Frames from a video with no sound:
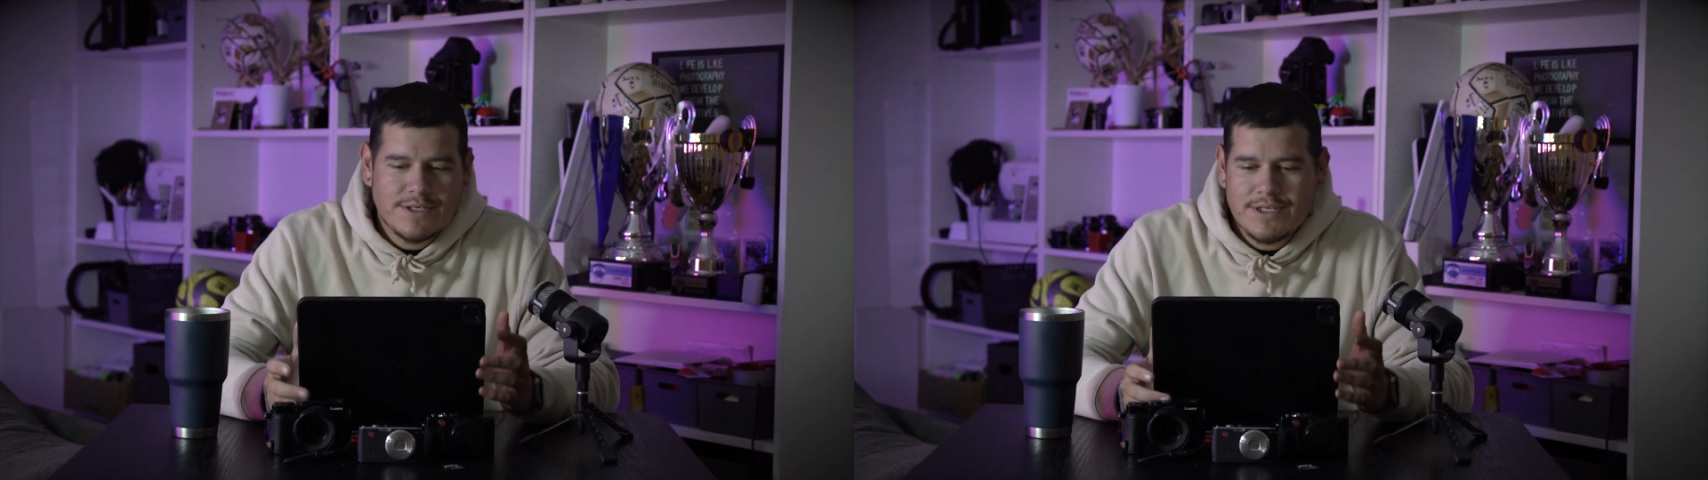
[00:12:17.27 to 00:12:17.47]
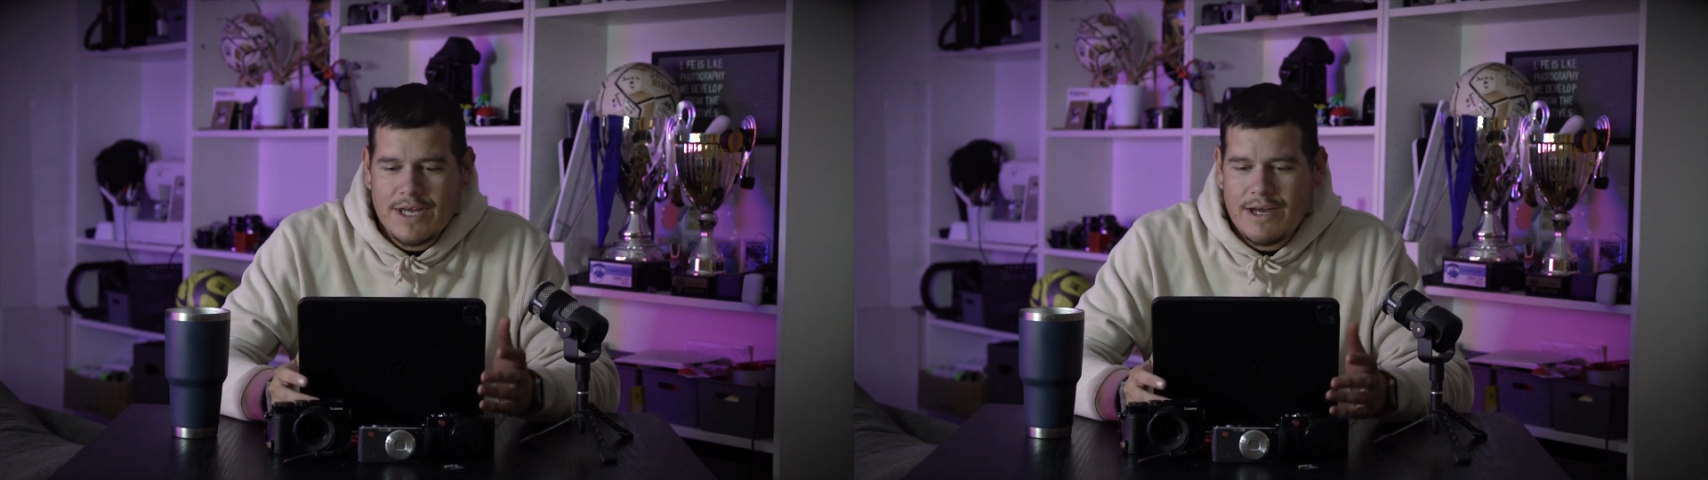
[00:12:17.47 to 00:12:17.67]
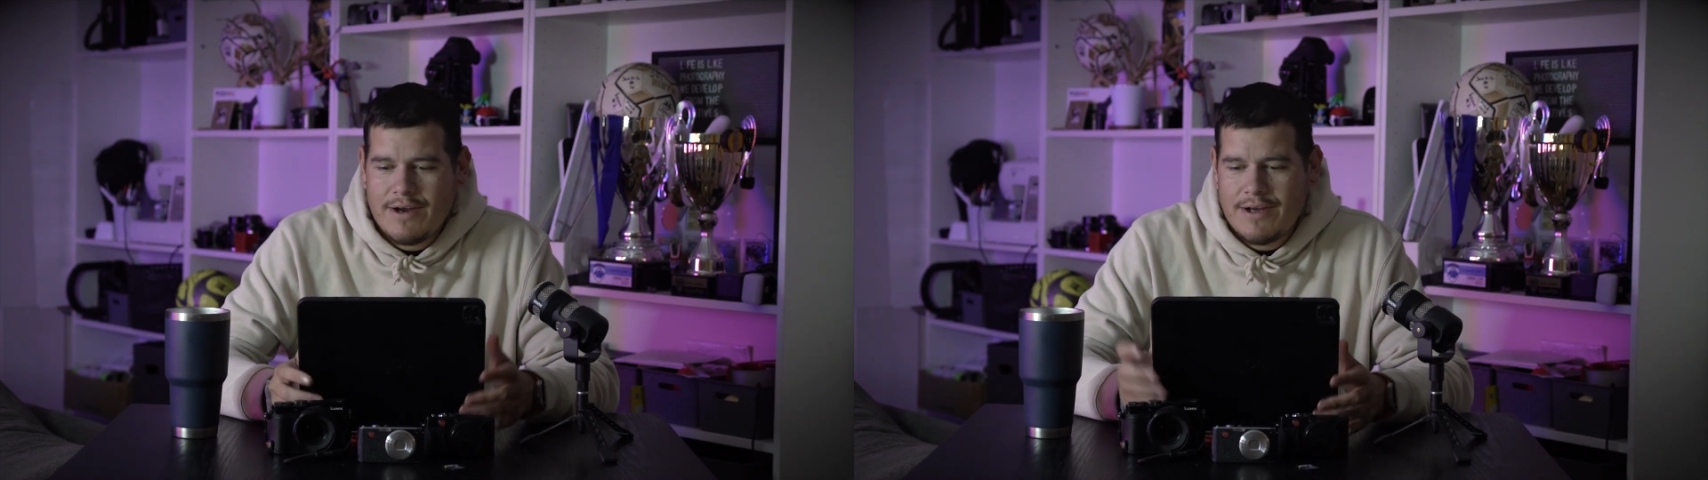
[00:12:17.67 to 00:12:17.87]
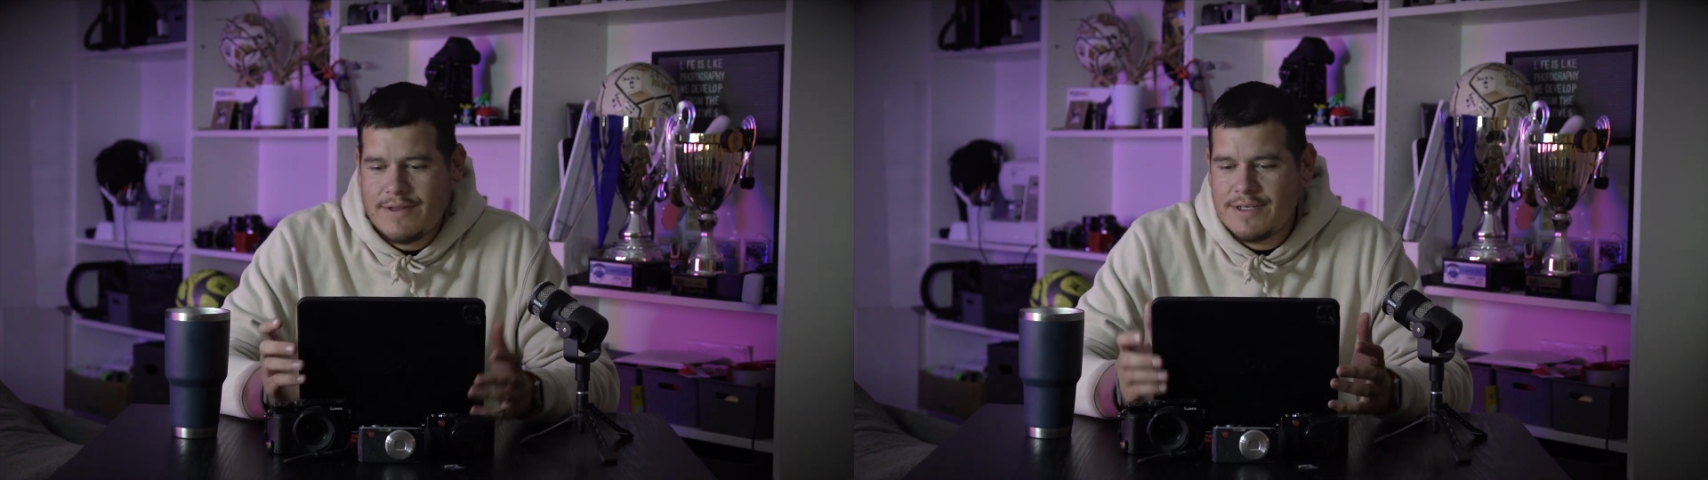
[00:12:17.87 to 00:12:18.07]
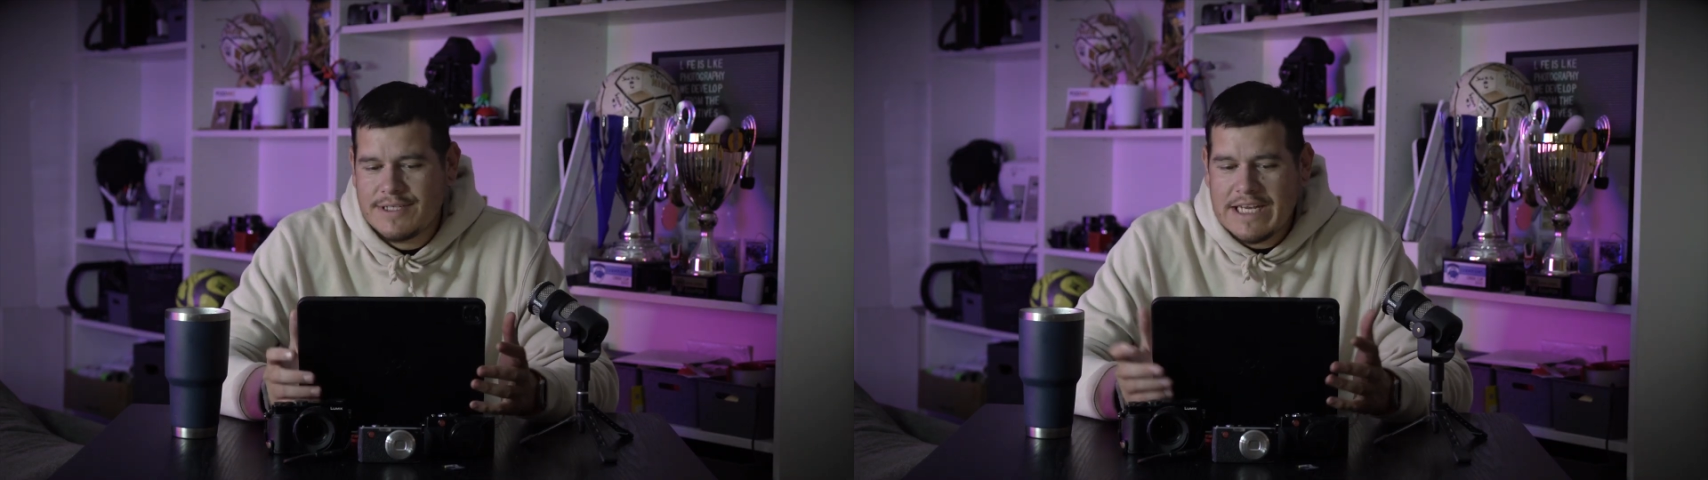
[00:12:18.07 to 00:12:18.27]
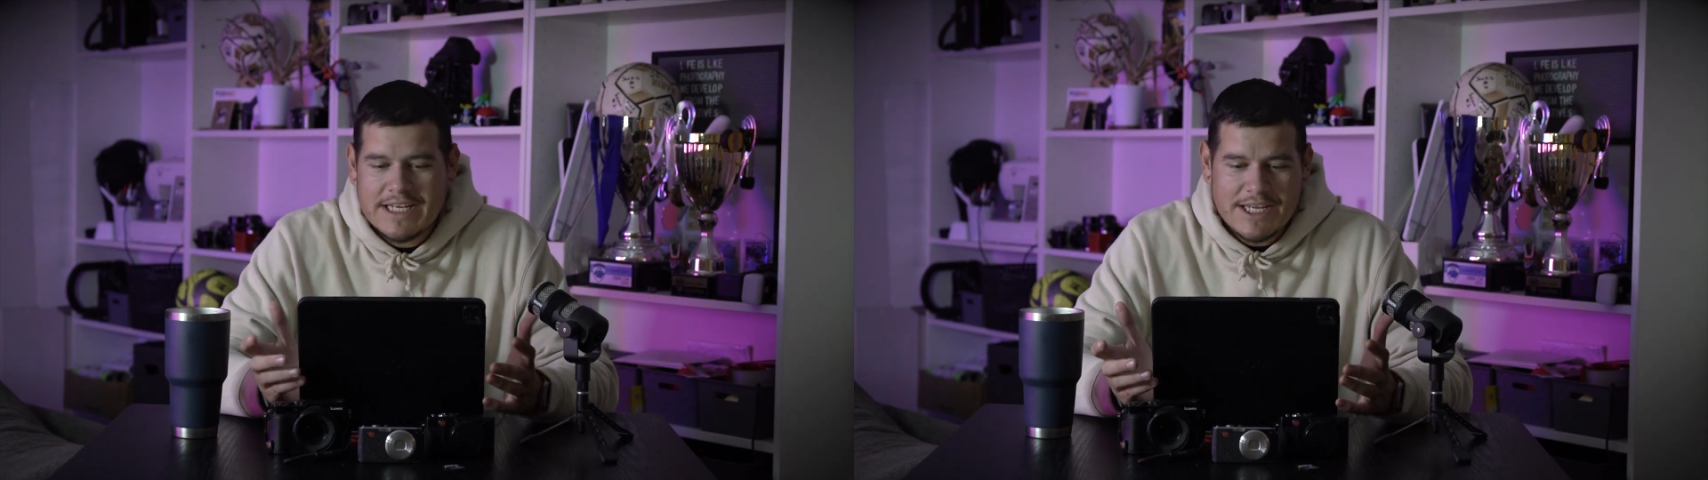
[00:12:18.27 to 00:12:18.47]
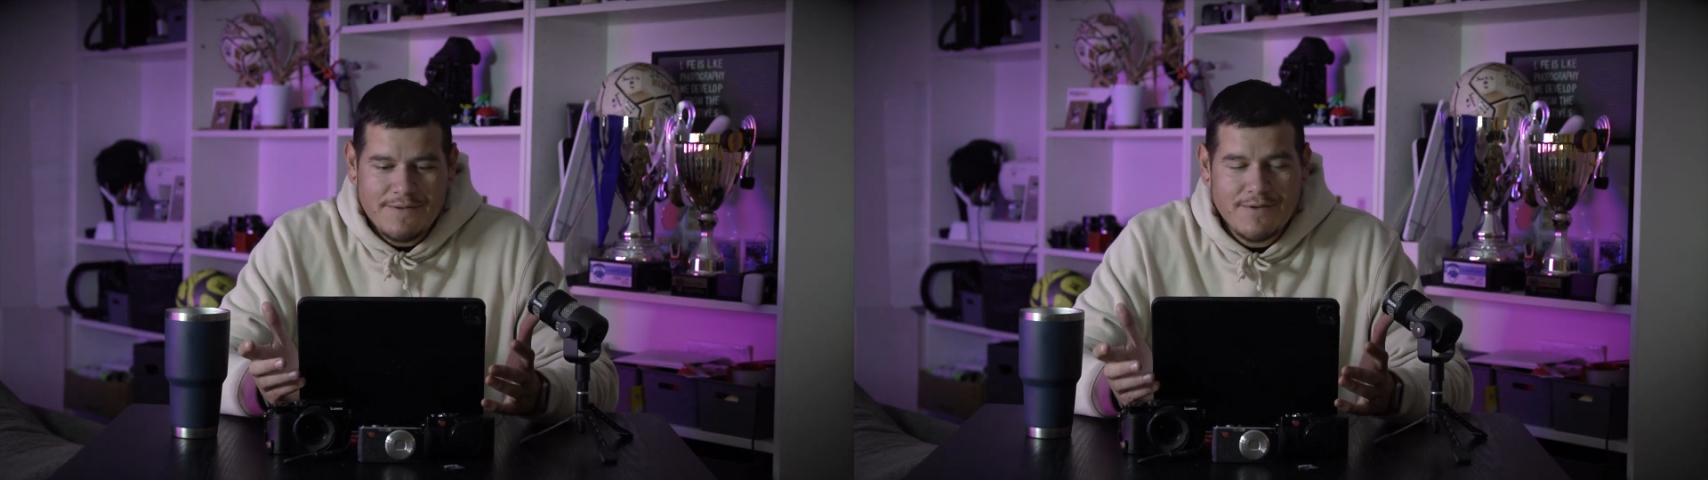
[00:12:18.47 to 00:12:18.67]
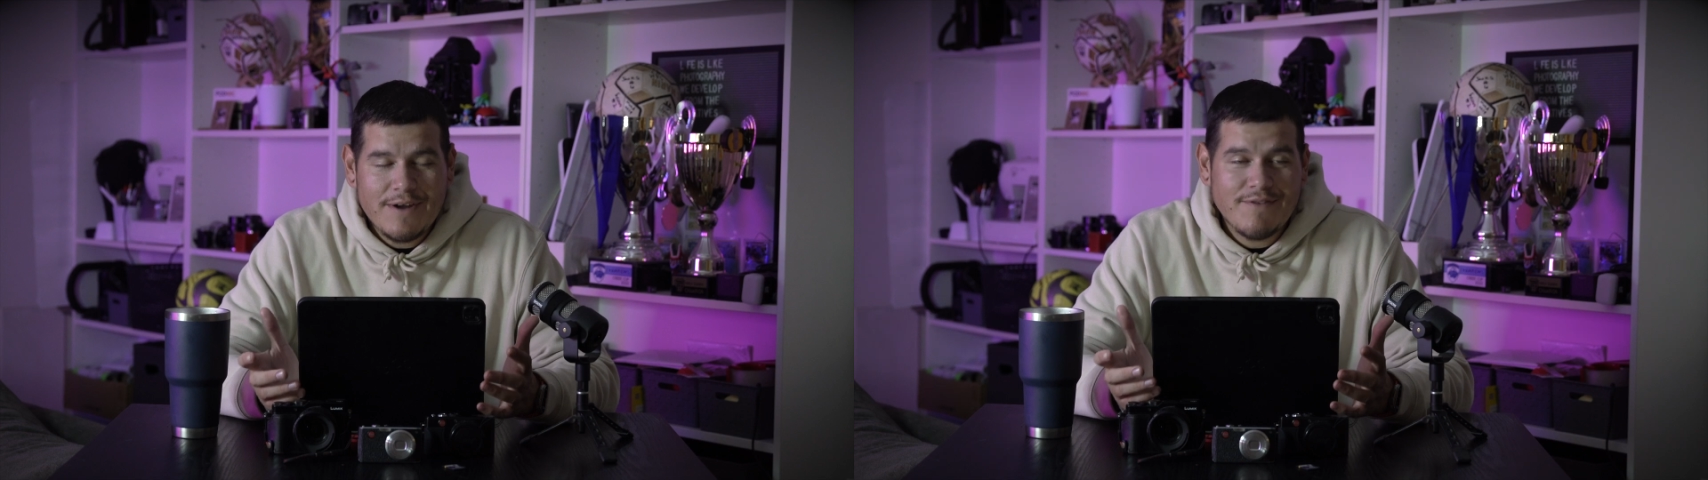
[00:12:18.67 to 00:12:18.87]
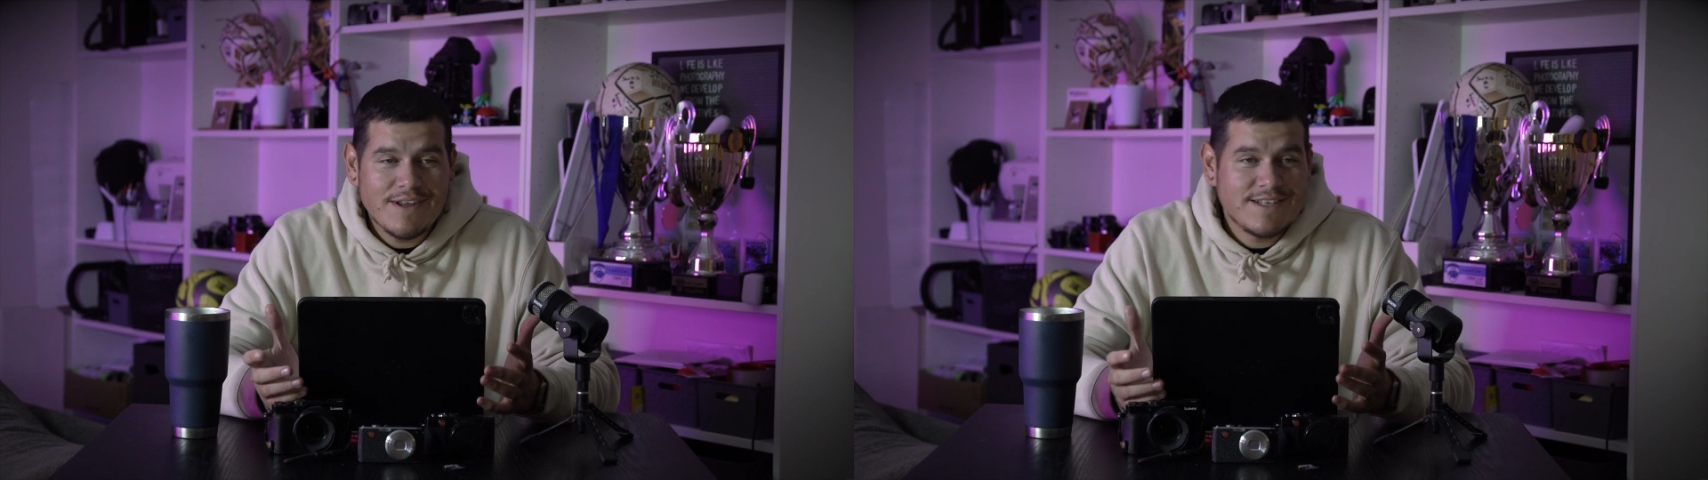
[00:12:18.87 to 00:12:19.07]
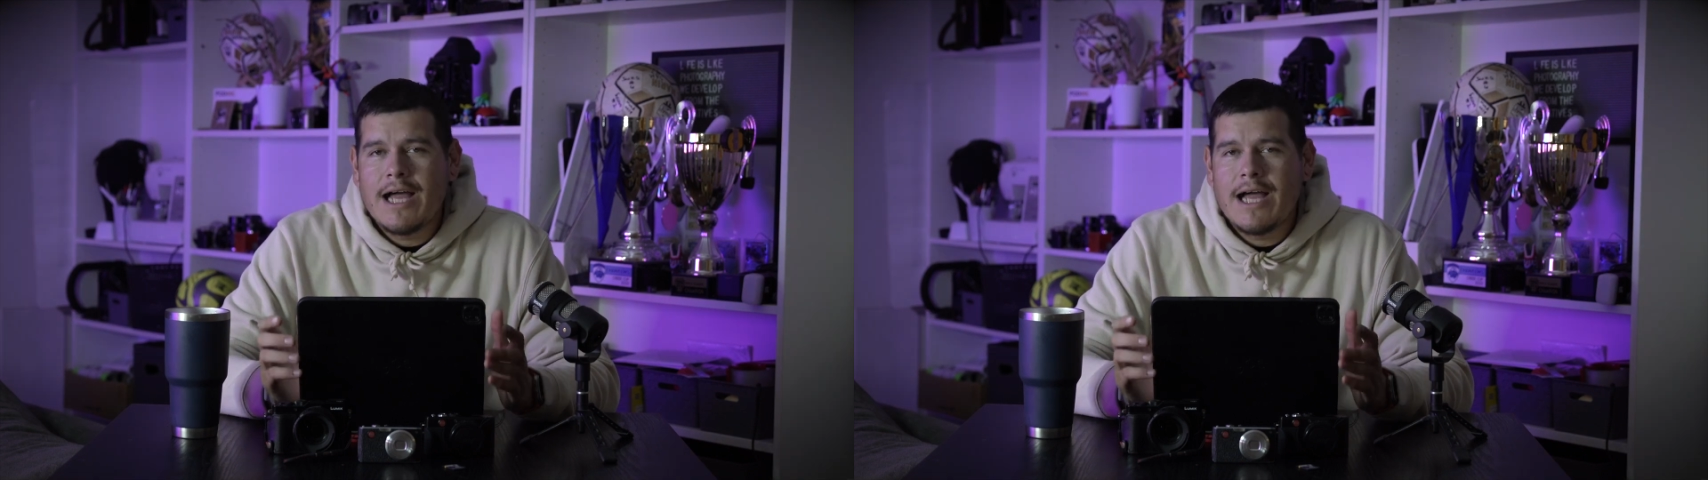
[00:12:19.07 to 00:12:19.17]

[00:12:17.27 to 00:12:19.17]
share and then just kind of keep forever.